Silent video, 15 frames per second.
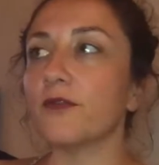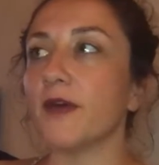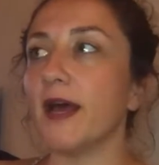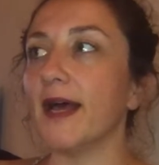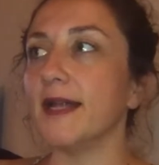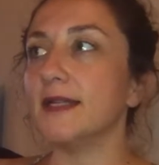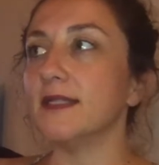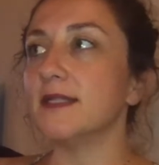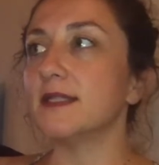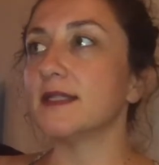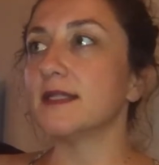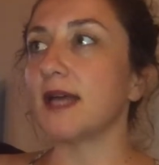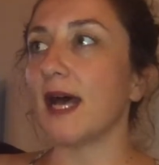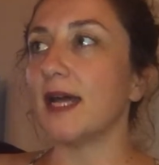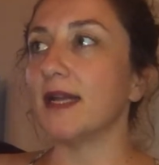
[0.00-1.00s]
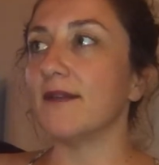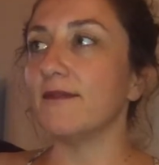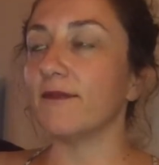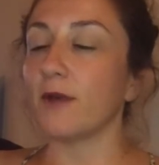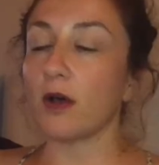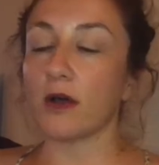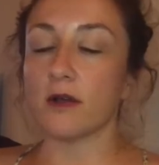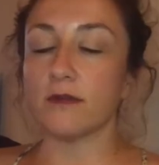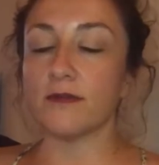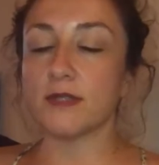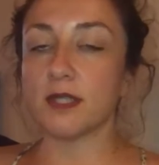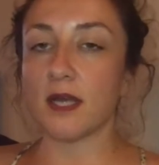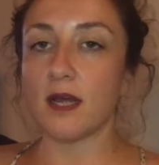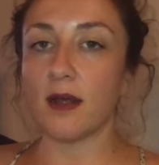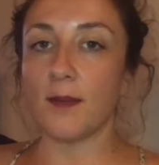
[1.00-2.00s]
and that involves
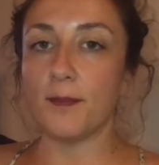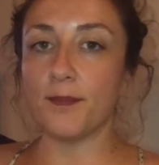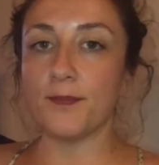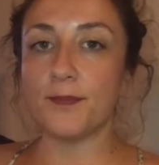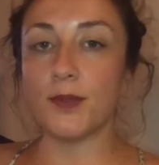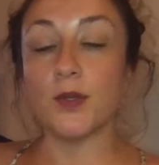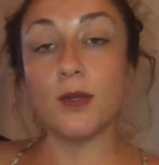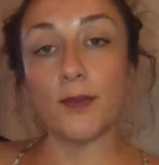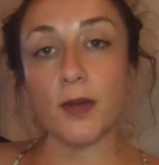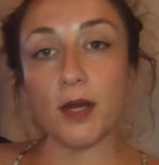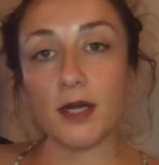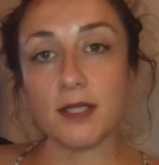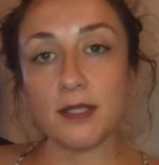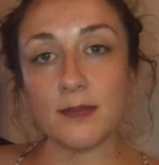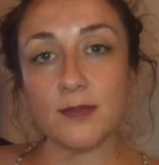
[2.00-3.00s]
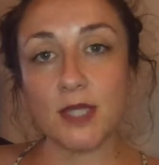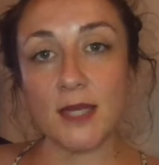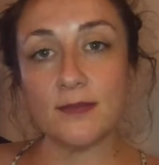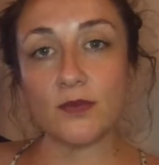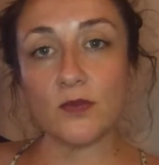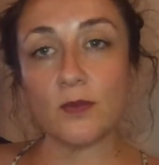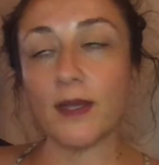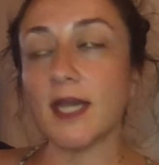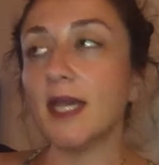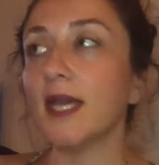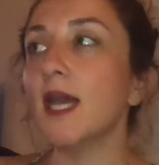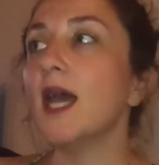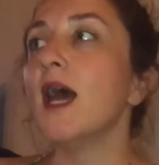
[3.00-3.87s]
um, beauty products sometimes for me.